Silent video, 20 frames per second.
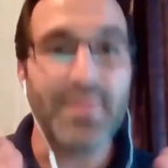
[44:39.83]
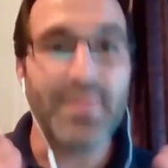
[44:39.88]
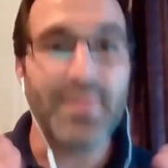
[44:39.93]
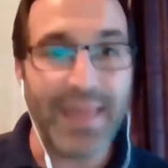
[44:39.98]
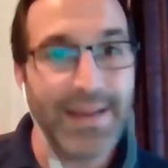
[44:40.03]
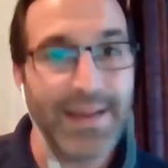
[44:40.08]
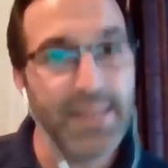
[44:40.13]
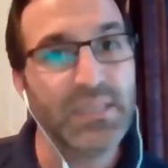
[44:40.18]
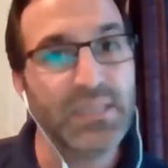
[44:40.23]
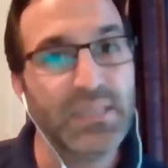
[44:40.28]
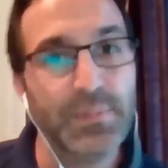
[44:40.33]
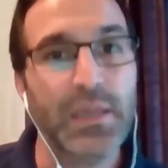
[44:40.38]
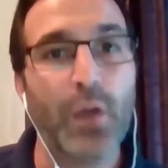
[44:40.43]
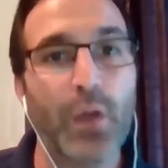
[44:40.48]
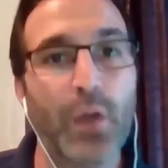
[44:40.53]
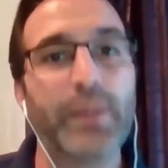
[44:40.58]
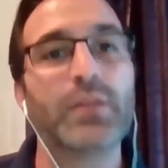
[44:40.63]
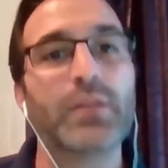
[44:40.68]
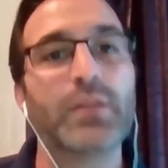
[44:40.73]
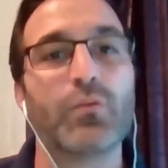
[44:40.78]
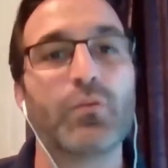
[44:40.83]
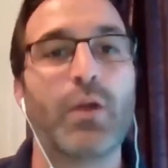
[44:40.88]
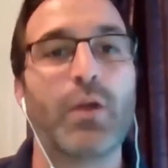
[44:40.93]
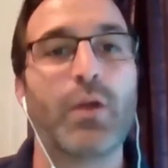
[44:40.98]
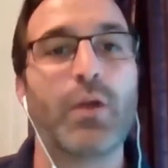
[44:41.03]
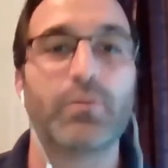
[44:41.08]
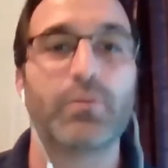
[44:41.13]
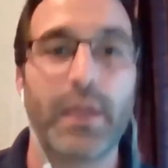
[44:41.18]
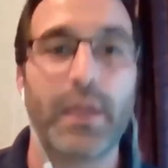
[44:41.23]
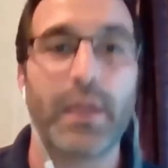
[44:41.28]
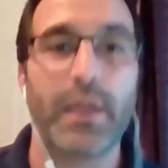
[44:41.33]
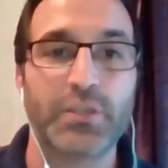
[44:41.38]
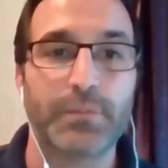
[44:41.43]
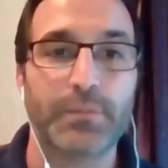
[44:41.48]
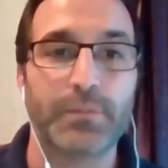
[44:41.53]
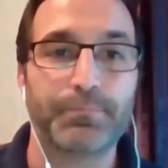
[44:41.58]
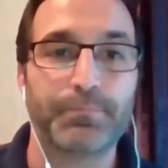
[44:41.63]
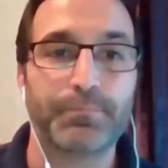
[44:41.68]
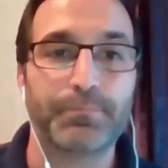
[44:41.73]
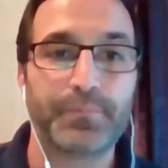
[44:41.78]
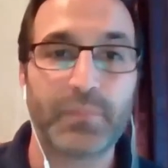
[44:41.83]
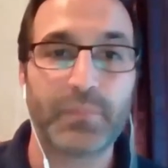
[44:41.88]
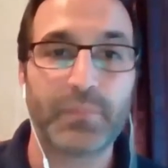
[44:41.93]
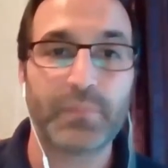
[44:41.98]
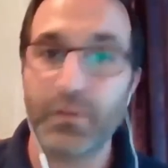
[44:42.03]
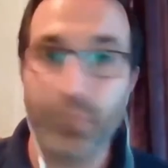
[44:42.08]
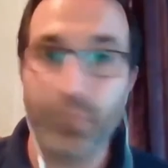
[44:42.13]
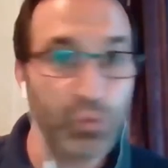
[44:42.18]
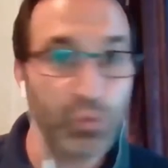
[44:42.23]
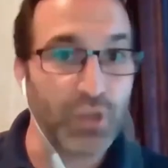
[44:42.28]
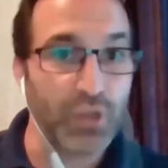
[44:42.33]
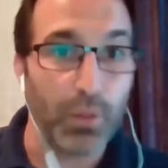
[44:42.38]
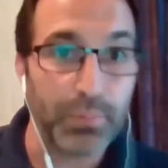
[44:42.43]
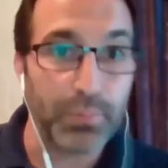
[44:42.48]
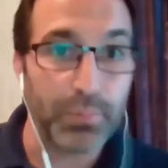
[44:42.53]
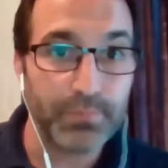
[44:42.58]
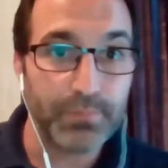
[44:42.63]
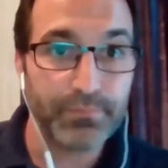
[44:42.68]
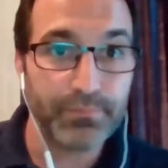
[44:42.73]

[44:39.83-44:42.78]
they need to be going in the right direction. Full stop.